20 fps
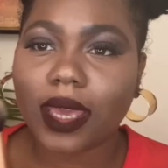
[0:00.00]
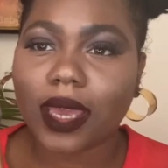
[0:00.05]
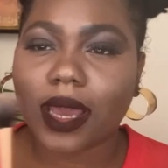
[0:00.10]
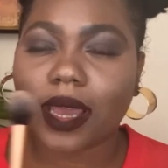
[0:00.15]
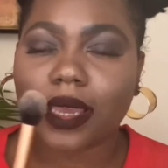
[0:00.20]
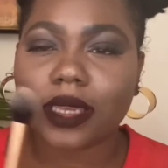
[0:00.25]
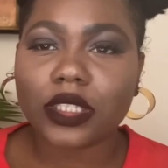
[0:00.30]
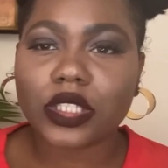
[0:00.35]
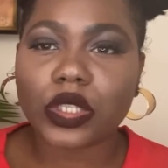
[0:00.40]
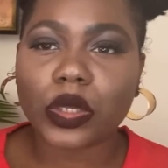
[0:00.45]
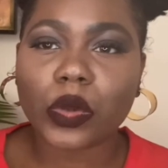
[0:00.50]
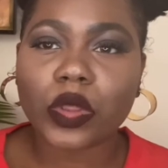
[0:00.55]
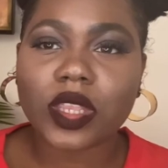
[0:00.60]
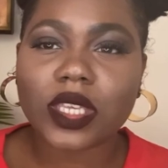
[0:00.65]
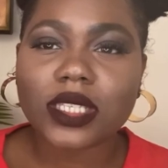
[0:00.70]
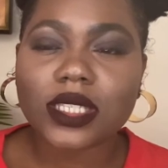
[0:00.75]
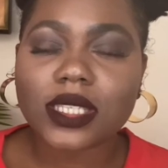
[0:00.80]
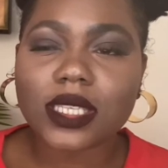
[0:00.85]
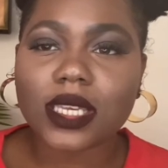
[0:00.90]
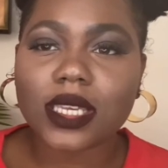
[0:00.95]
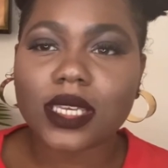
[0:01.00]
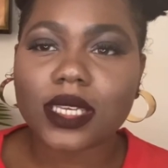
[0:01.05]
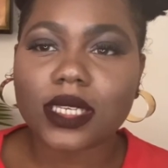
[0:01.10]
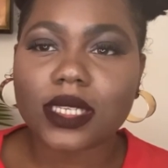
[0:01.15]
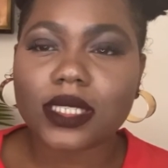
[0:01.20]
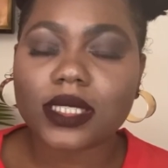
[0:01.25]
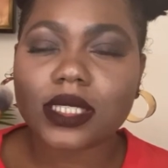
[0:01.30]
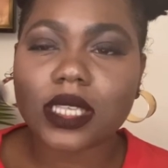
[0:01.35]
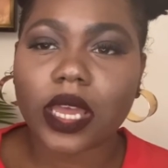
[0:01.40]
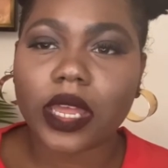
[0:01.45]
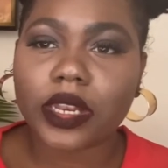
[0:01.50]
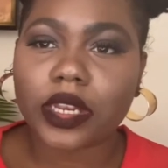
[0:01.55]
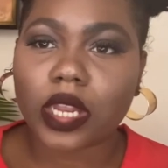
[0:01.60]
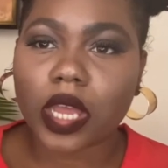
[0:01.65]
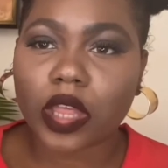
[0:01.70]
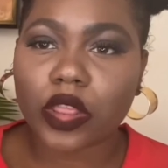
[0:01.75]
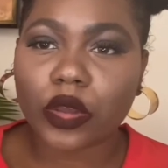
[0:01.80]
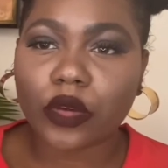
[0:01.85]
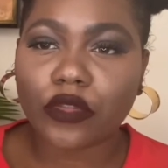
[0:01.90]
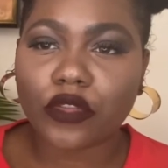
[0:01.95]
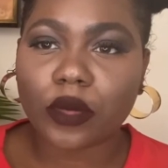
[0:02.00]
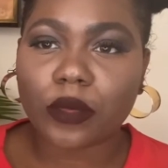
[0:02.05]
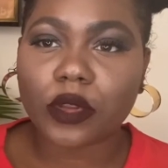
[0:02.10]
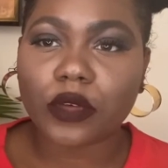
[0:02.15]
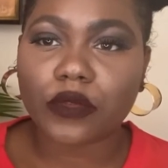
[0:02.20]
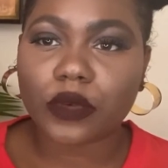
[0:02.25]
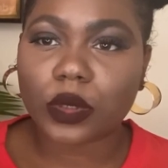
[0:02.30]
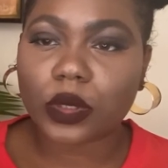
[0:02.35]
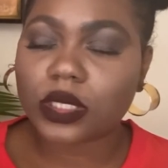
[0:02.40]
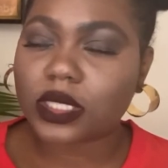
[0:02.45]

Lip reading: guys. So this is another from the Real